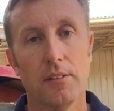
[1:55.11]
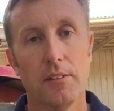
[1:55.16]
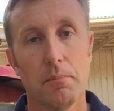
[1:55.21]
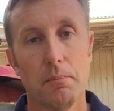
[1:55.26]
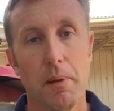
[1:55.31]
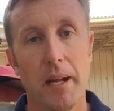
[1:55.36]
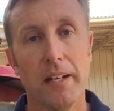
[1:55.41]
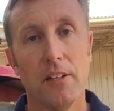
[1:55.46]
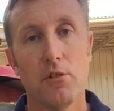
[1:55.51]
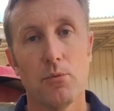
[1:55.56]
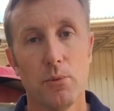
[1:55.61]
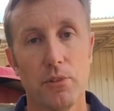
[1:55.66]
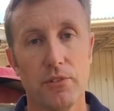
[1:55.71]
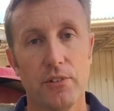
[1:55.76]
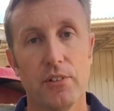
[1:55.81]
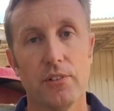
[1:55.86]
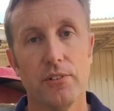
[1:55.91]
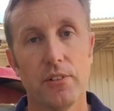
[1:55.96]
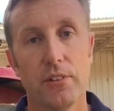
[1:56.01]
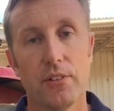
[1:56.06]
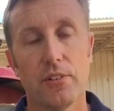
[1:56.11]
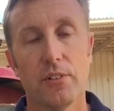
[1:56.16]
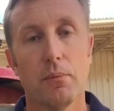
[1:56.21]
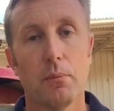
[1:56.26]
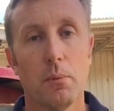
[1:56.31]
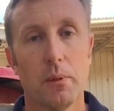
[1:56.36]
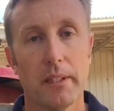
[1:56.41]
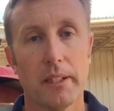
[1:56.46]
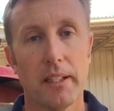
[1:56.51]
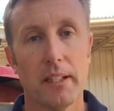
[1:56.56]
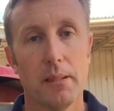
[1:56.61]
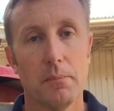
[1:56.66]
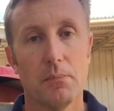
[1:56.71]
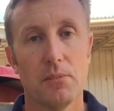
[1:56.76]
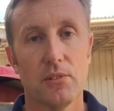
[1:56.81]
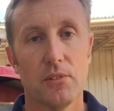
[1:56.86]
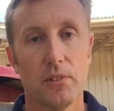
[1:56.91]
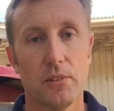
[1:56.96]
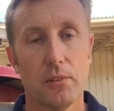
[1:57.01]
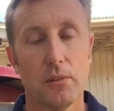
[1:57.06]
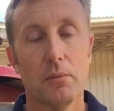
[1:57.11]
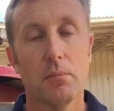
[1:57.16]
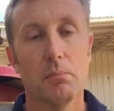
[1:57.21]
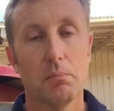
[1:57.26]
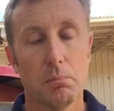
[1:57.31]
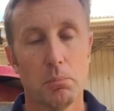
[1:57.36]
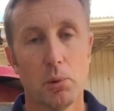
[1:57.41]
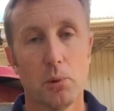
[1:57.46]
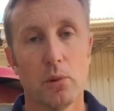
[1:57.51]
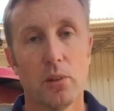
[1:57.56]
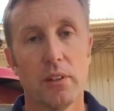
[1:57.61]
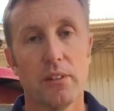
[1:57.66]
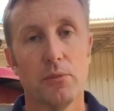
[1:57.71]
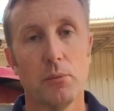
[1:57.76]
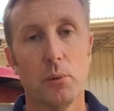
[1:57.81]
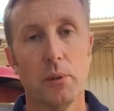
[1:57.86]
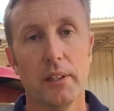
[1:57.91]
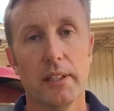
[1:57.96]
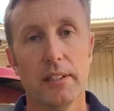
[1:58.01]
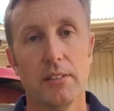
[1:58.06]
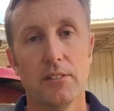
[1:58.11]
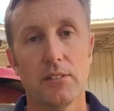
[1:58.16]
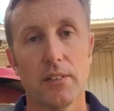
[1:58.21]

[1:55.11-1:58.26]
to manage resistance when it comes to broadleaf weeds.